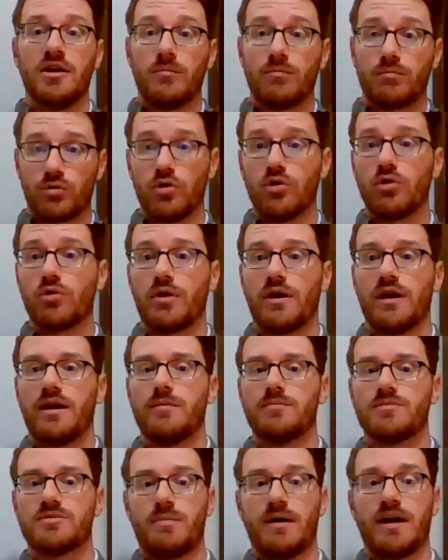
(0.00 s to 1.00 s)

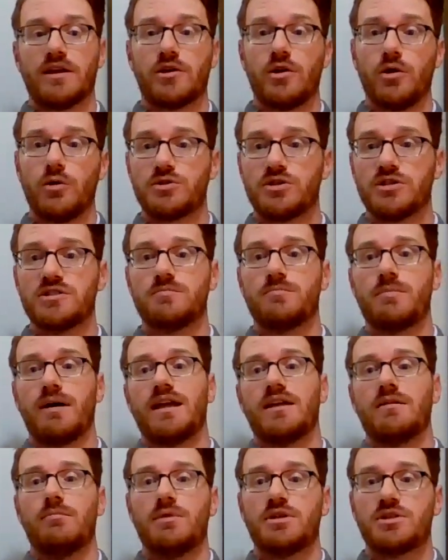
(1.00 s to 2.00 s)
programs, by coaches, by
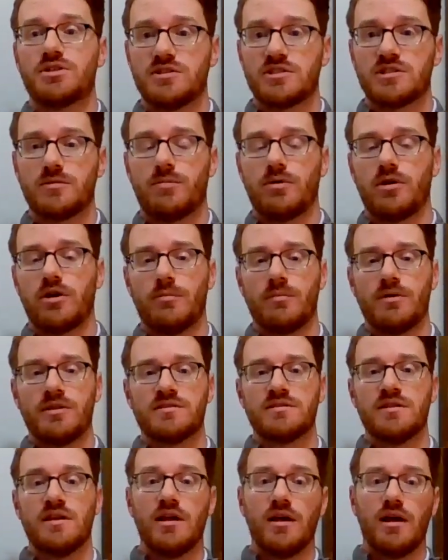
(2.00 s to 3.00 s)
admissions departments,